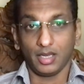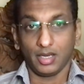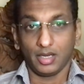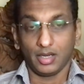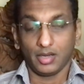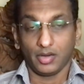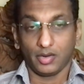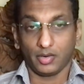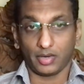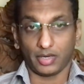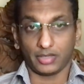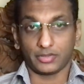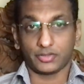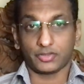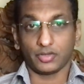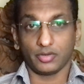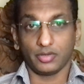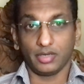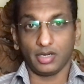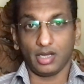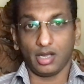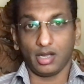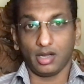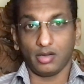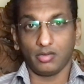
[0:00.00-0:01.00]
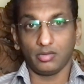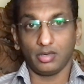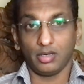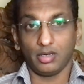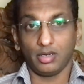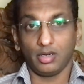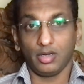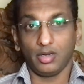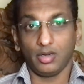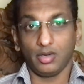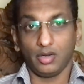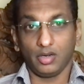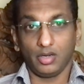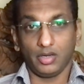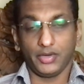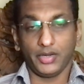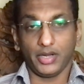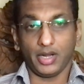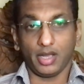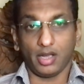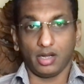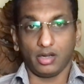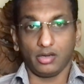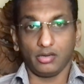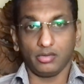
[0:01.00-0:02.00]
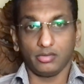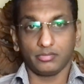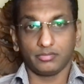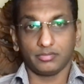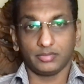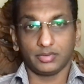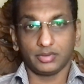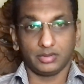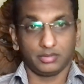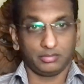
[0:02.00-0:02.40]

All right, so now